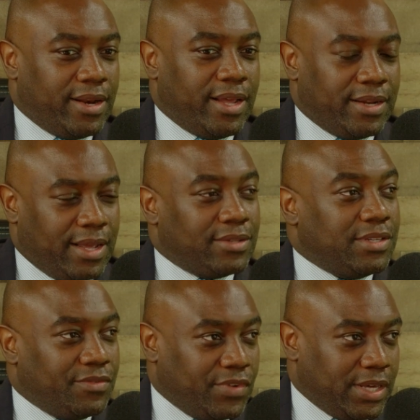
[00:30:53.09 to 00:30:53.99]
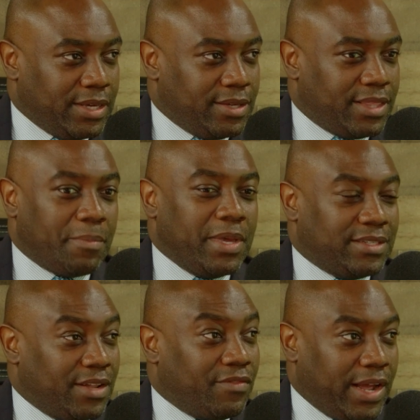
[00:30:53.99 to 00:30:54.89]
an ltv that makes
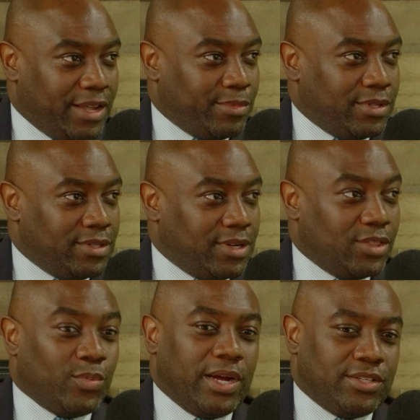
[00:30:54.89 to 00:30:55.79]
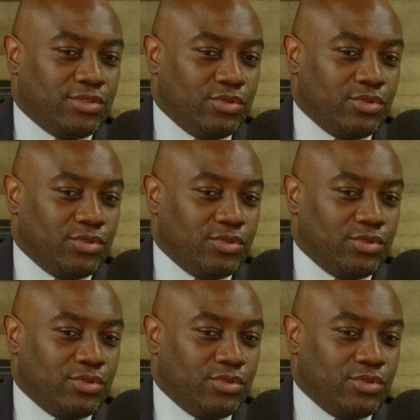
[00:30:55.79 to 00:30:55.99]
that viable mm-hmm. otherwise mm-hmm.